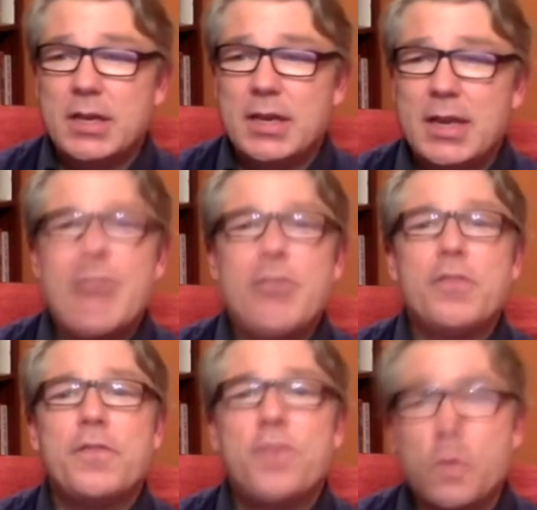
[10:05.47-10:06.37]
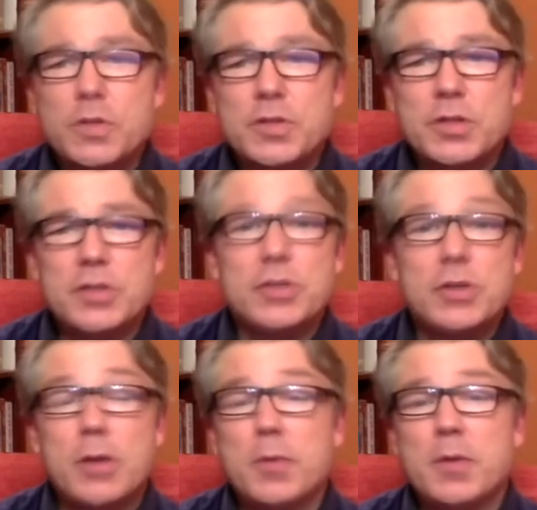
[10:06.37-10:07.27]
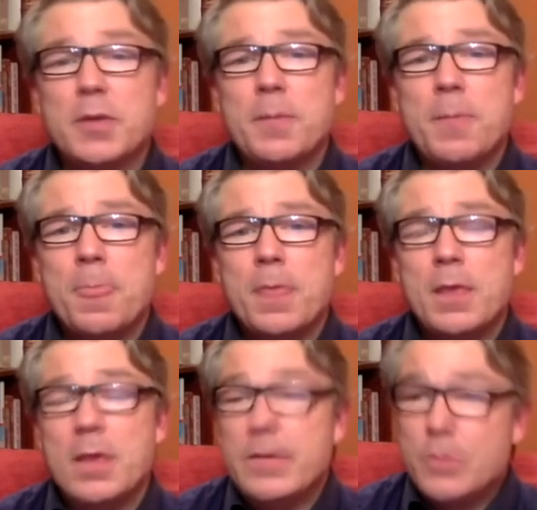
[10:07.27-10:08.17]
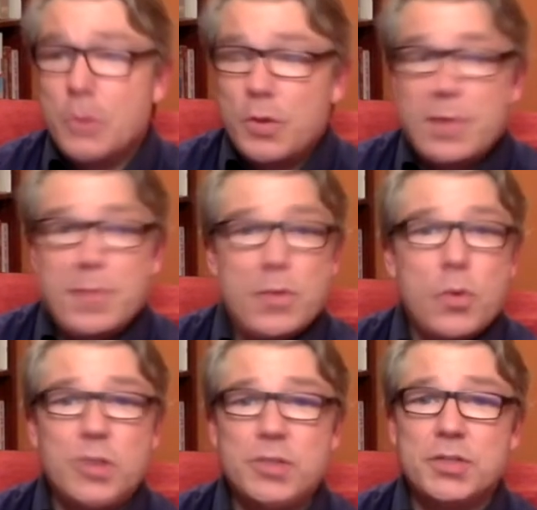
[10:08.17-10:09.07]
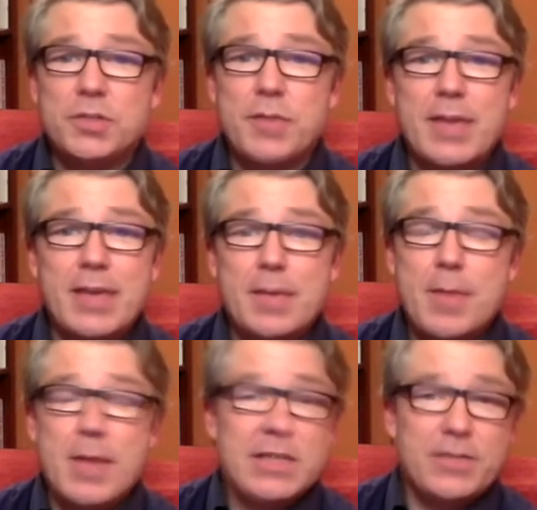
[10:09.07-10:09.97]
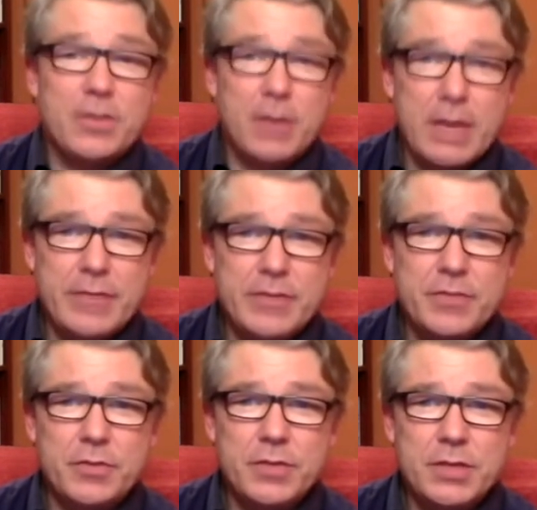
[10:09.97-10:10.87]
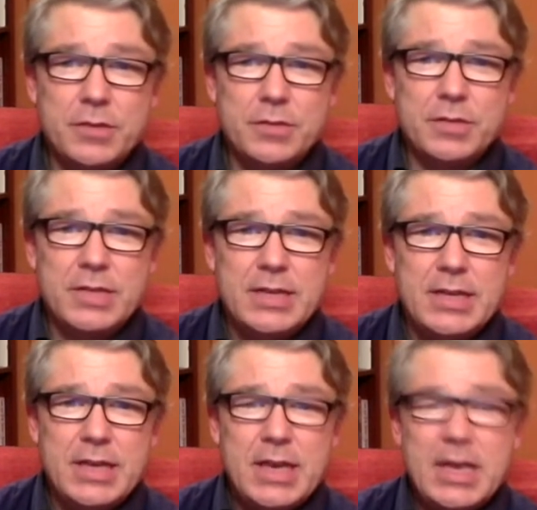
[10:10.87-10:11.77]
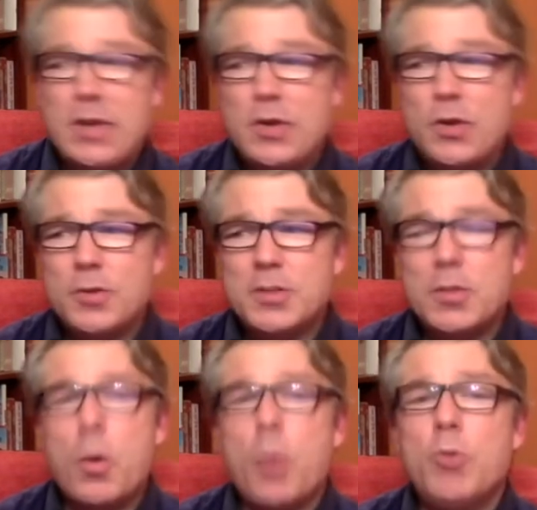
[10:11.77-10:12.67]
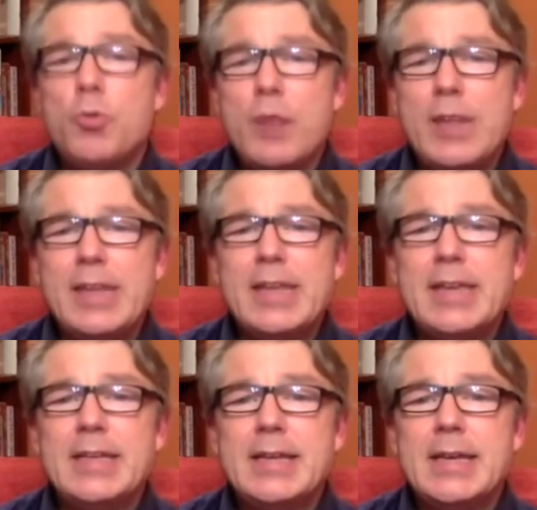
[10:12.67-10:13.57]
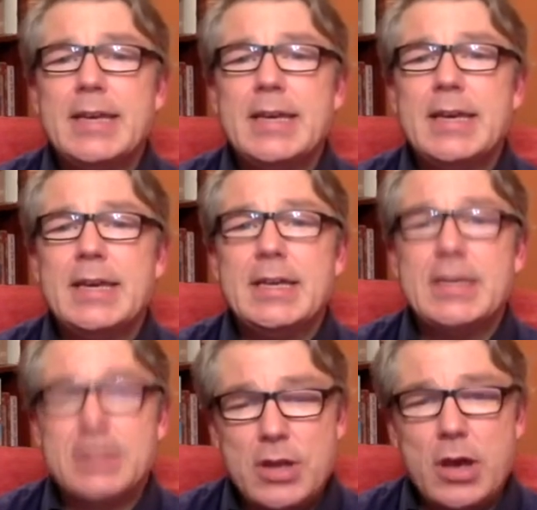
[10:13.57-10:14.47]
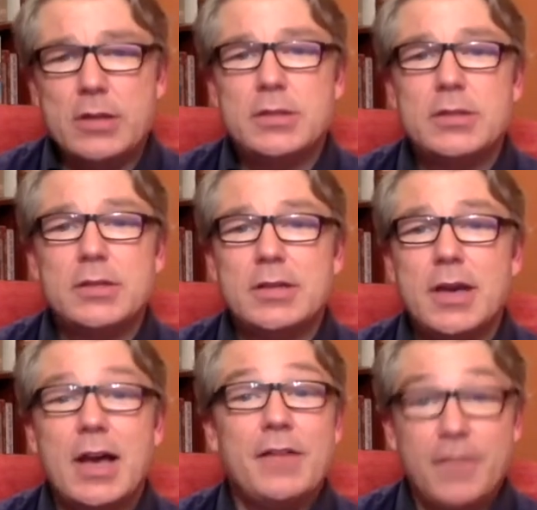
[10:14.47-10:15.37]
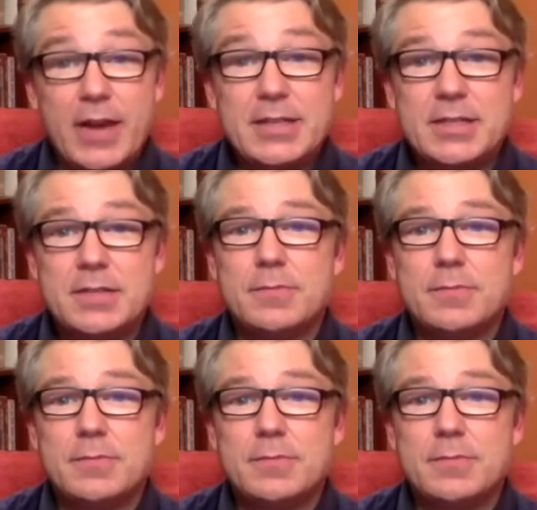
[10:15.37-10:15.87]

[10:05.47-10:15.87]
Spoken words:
He never forces us to come to him, even though he may watch us making a mess of our lives for years. He knows that what we really need is not advice.